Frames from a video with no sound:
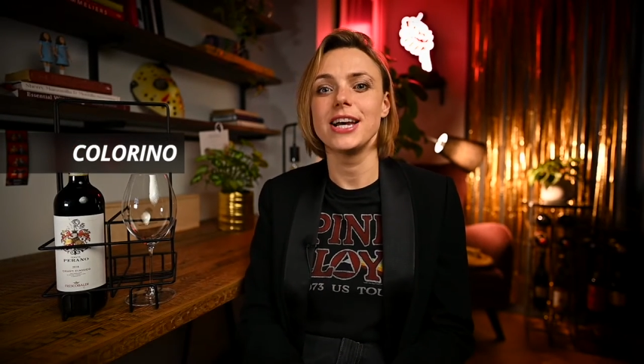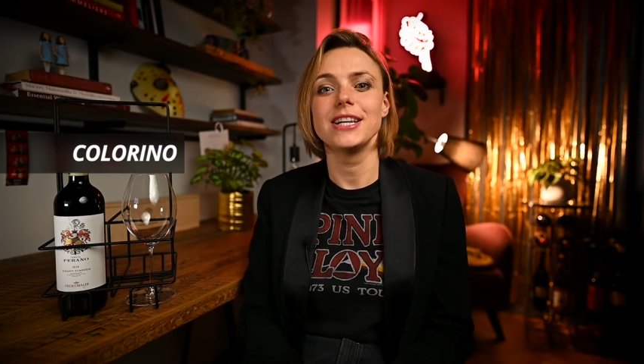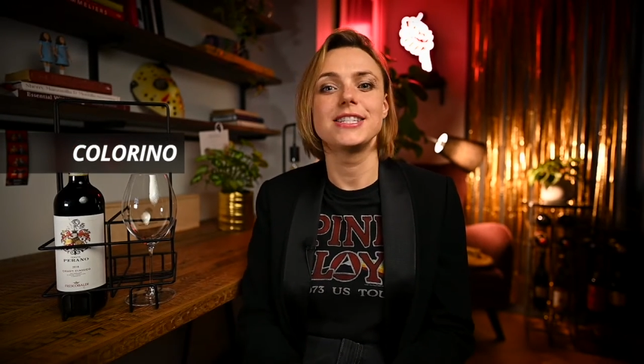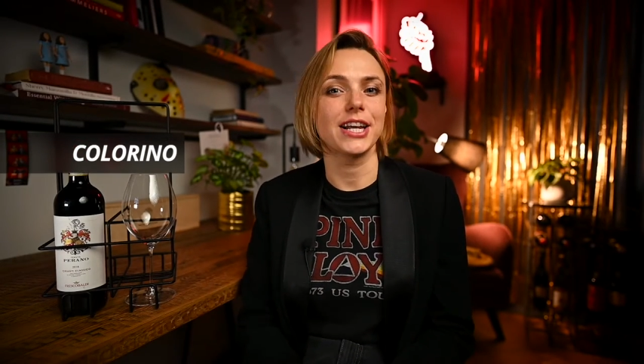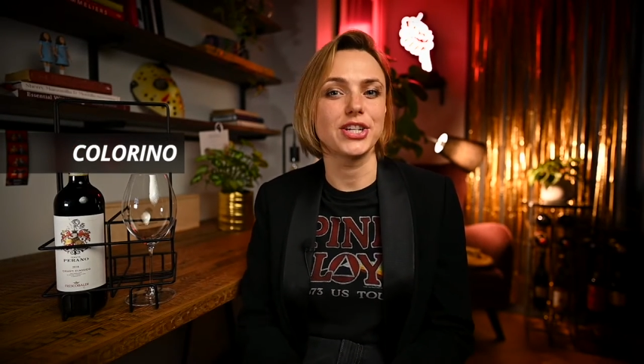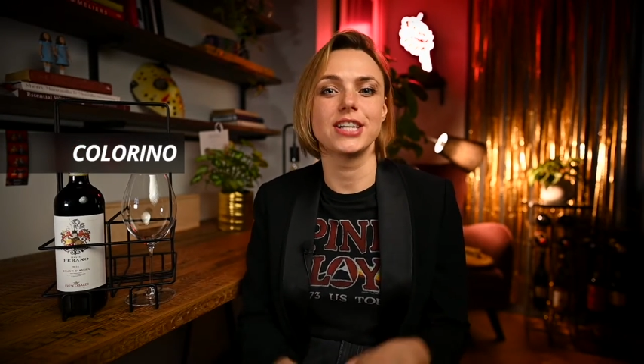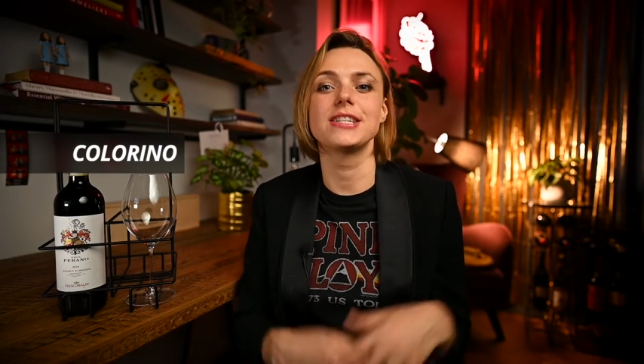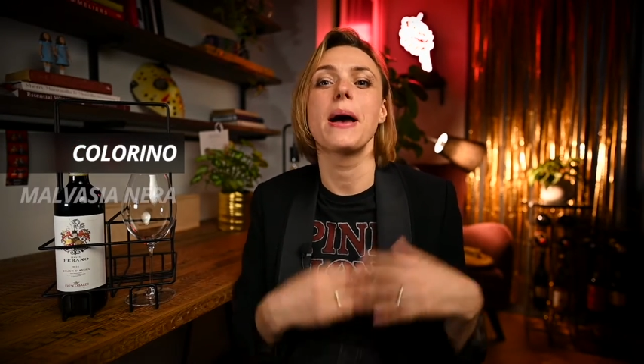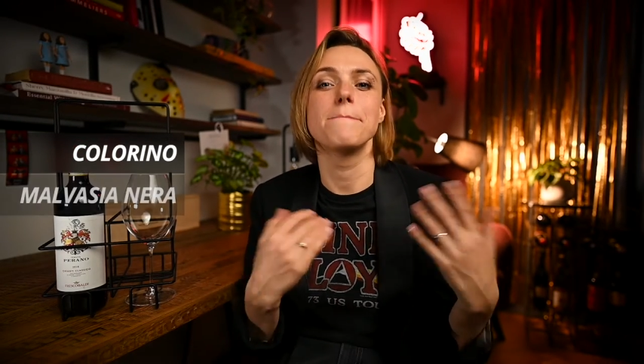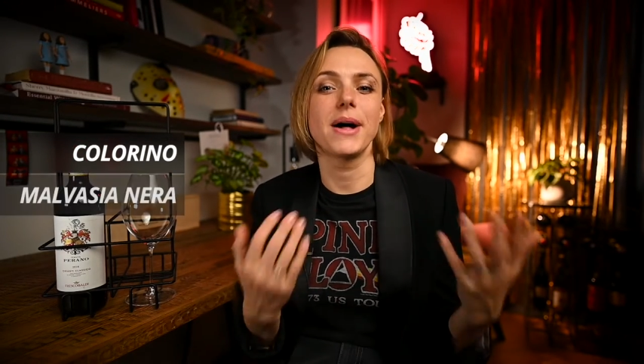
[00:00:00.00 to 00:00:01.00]
such as
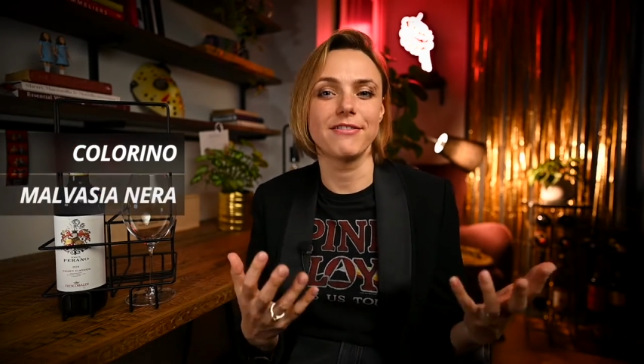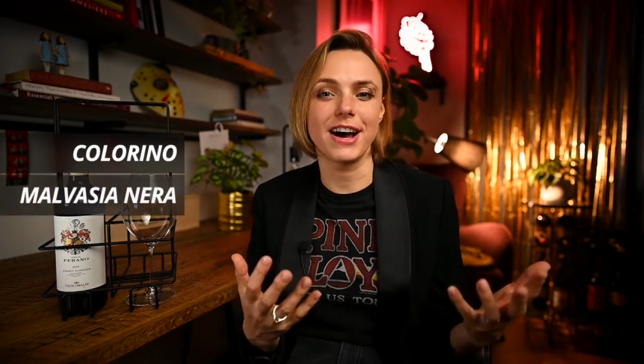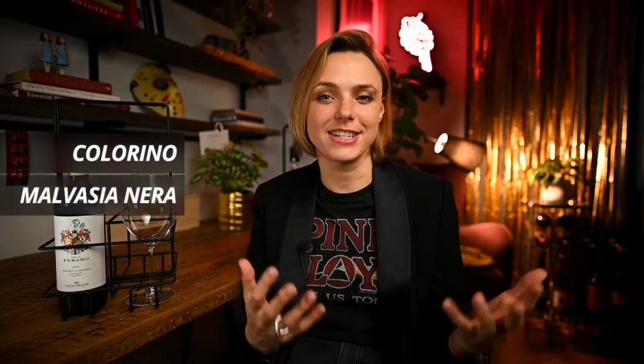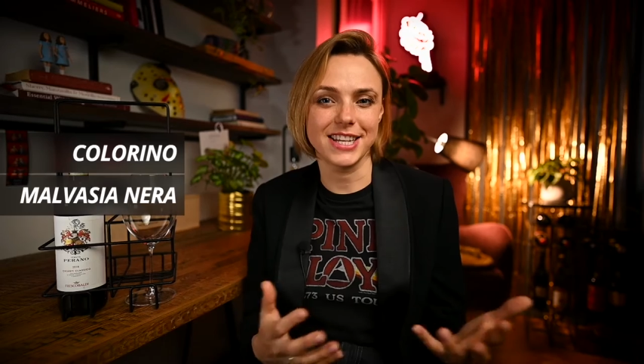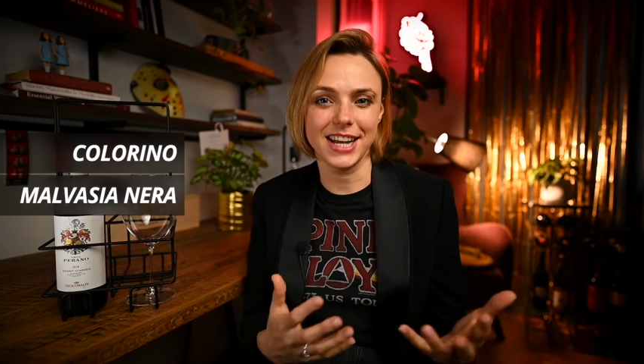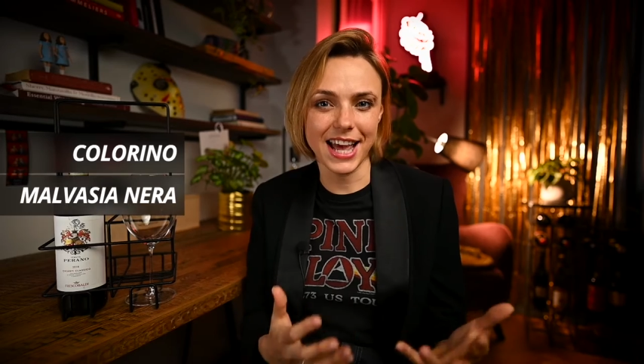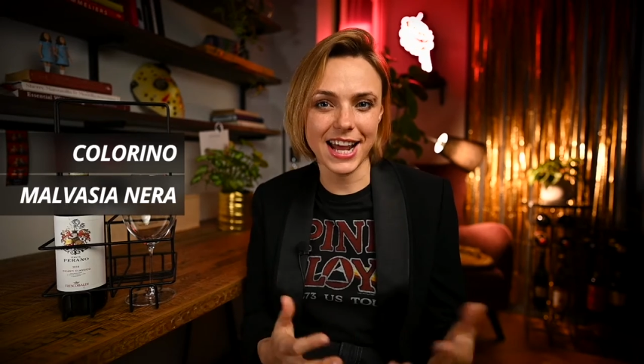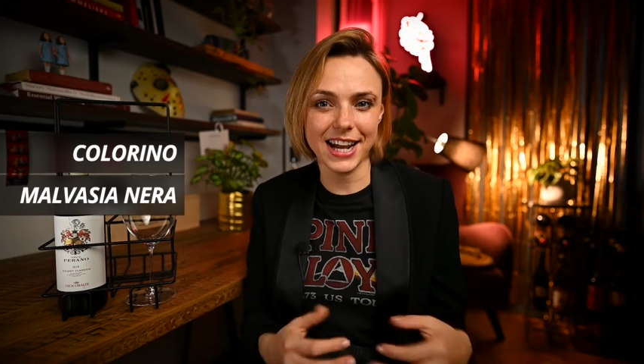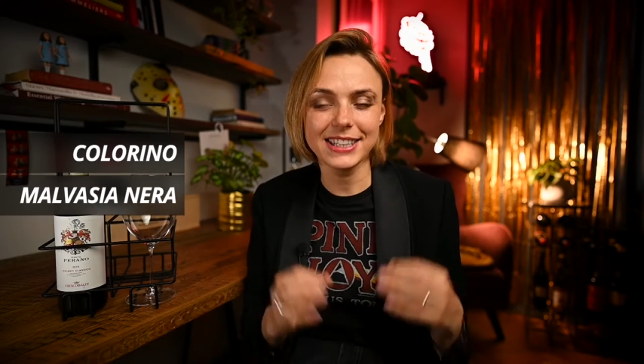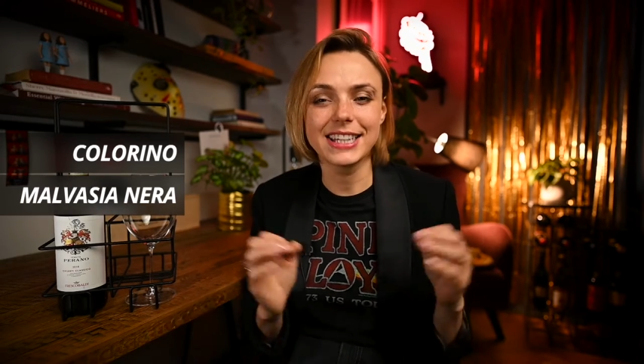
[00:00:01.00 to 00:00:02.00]
Malvasia Nera,